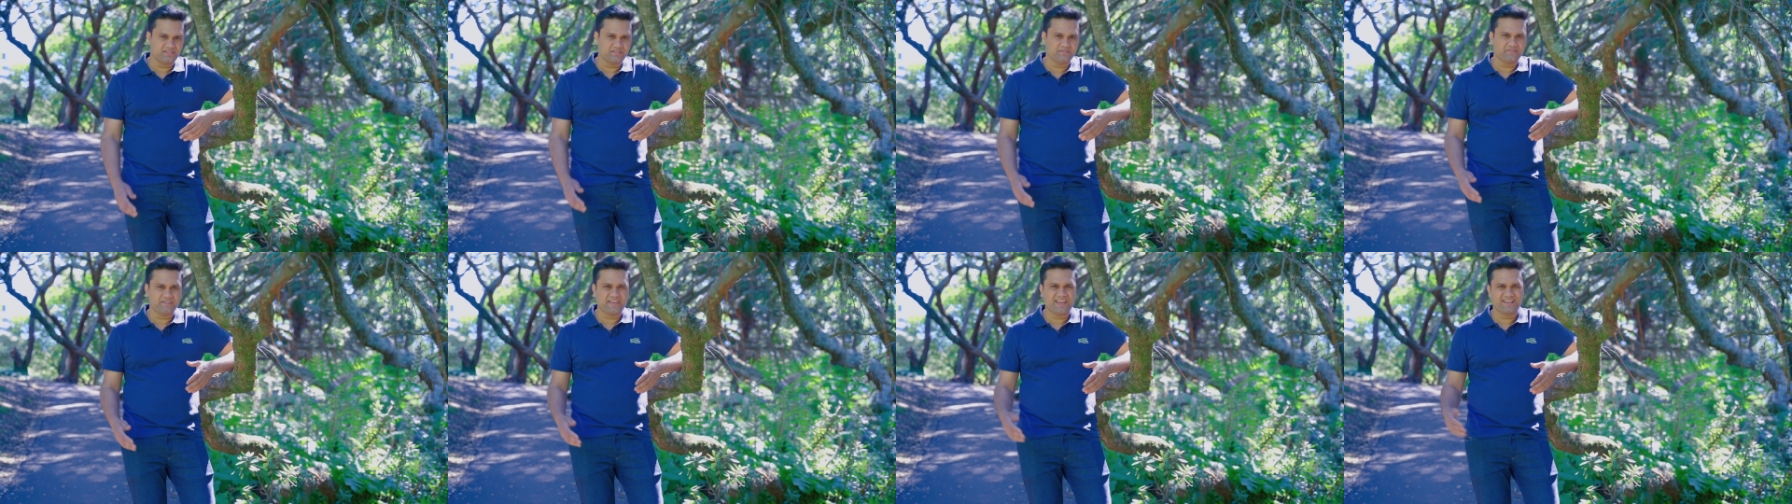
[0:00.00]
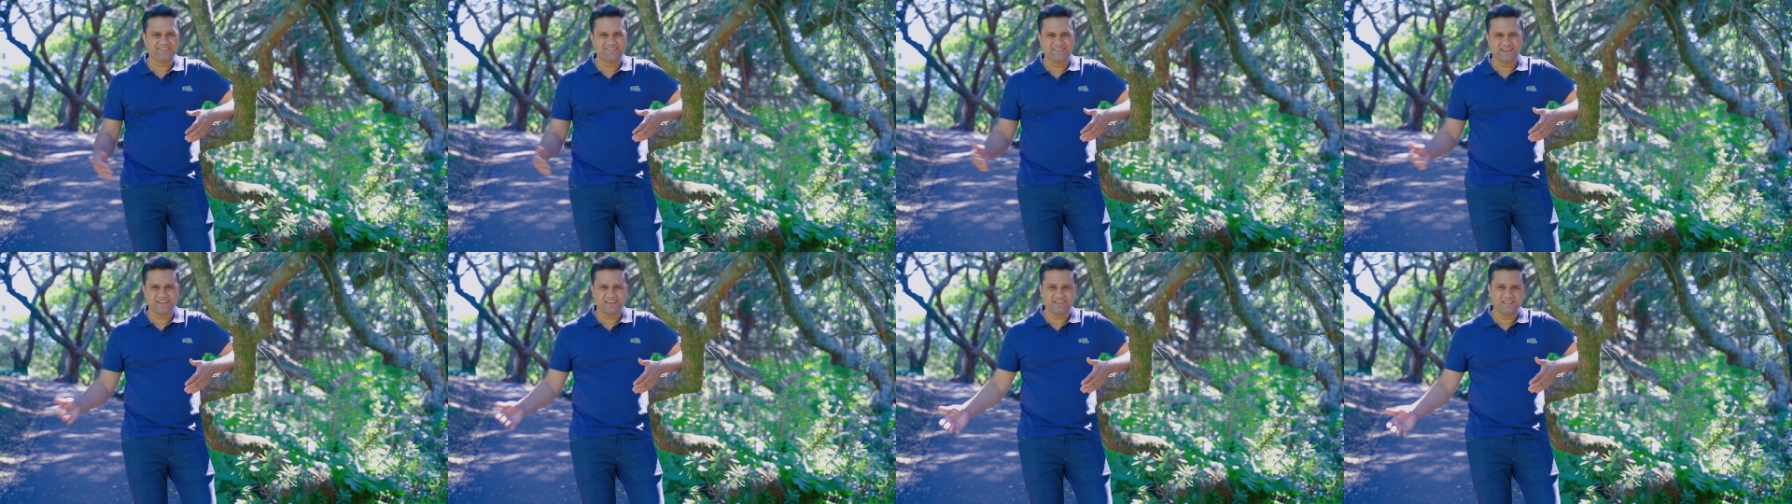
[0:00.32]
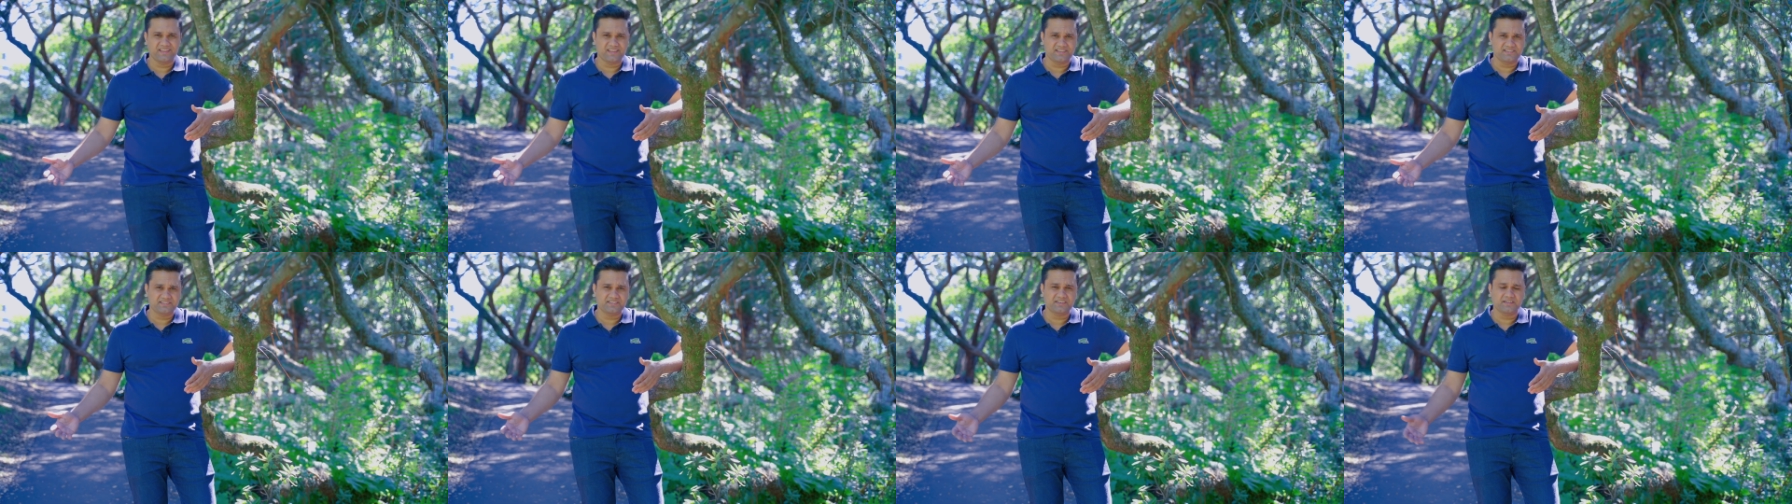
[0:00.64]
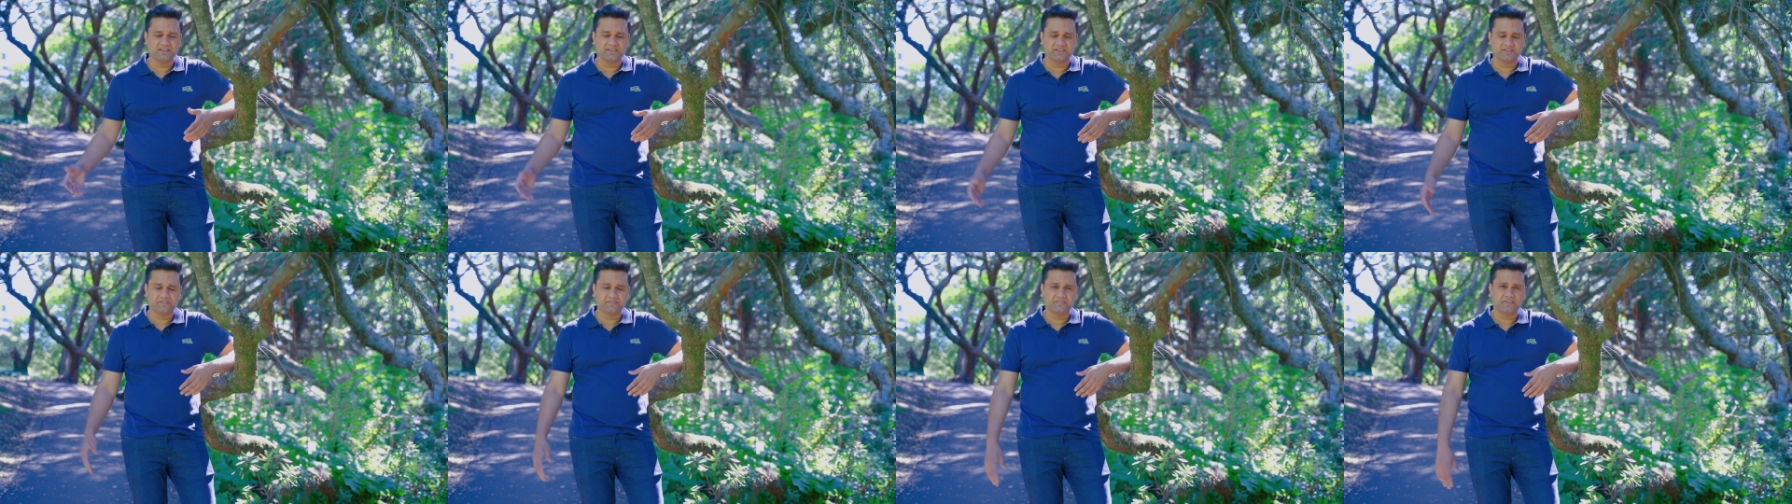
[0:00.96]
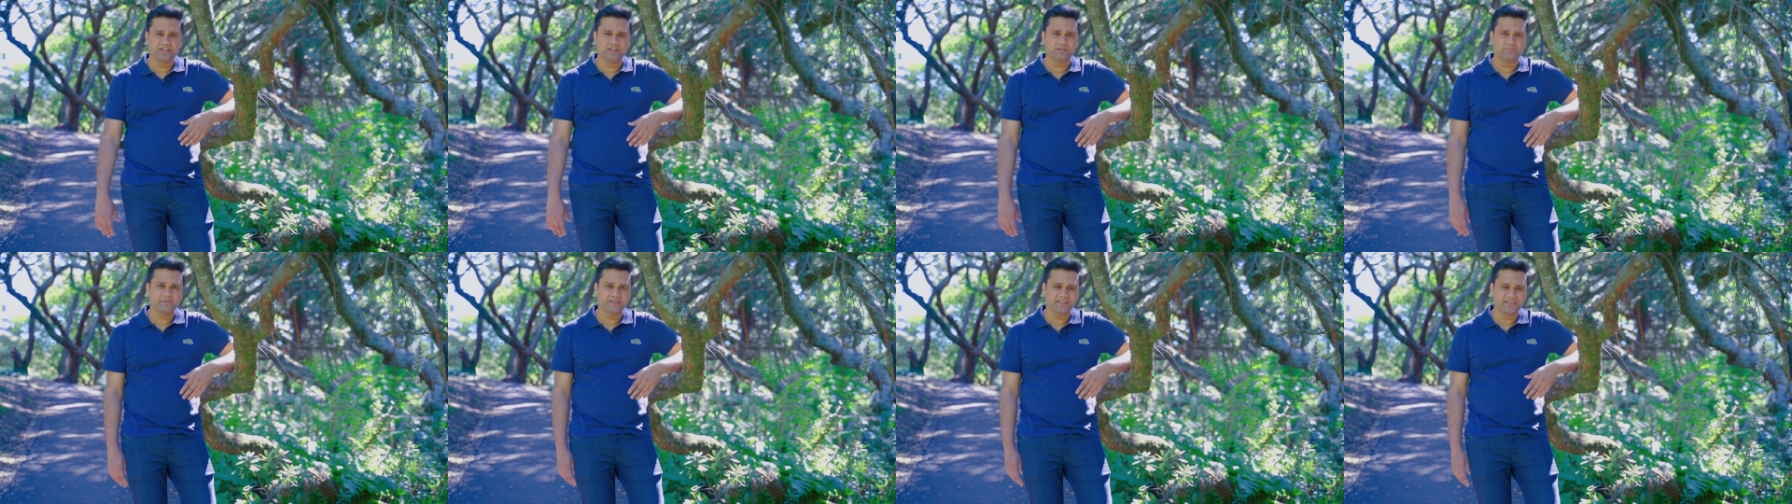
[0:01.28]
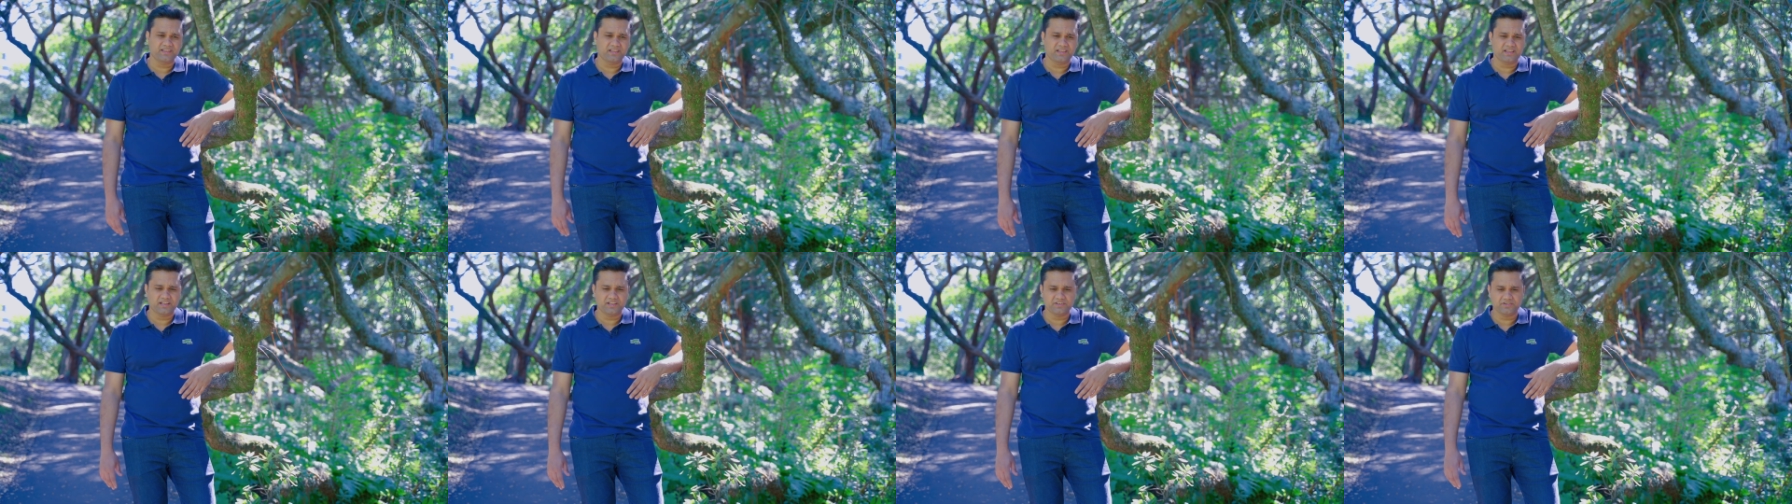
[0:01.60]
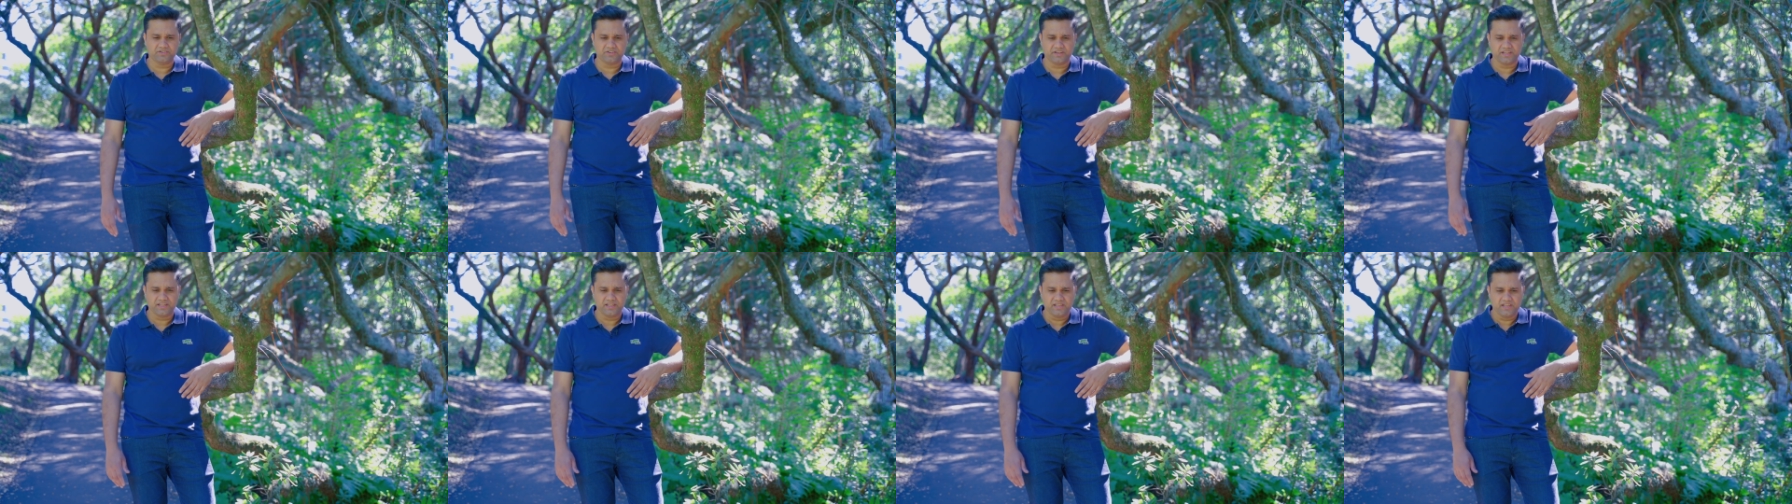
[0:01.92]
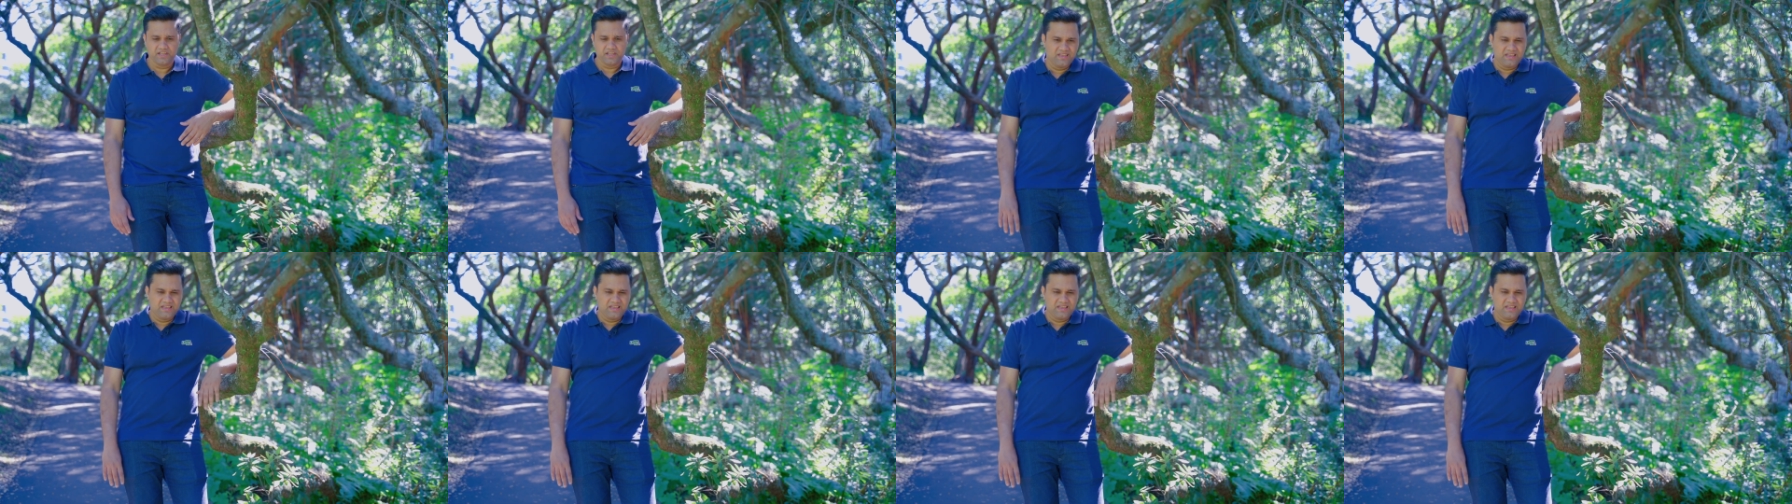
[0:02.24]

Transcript: the fact that India is still a developing country.